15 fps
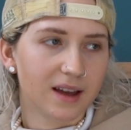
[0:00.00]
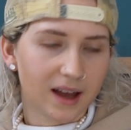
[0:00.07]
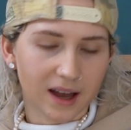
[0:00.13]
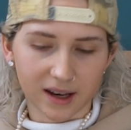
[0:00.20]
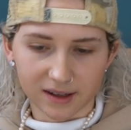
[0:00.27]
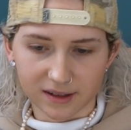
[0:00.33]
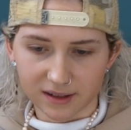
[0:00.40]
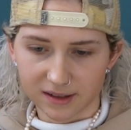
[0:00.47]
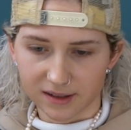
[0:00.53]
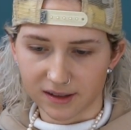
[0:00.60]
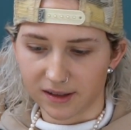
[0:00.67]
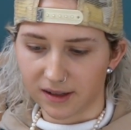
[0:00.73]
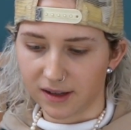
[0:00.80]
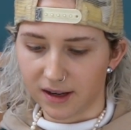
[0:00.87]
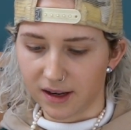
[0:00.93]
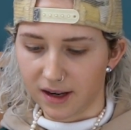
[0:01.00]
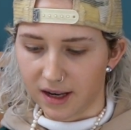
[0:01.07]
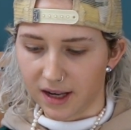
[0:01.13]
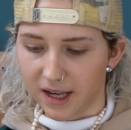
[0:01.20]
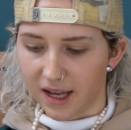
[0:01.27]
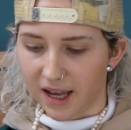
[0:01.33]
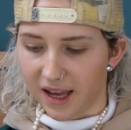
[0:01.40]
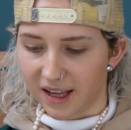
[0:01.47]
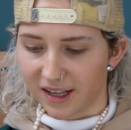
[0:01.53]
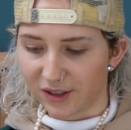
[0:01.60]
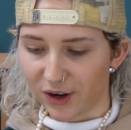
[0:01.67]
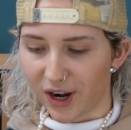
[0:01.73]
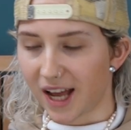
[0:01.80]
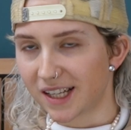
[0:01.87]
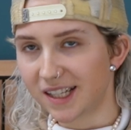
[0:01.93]
And
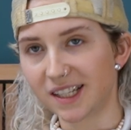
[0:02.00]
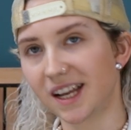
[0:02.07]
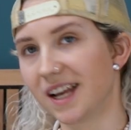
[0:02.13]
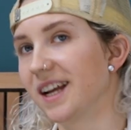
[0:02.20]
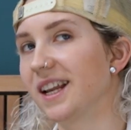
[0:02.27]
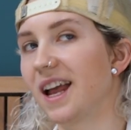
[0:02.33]
so that's sick.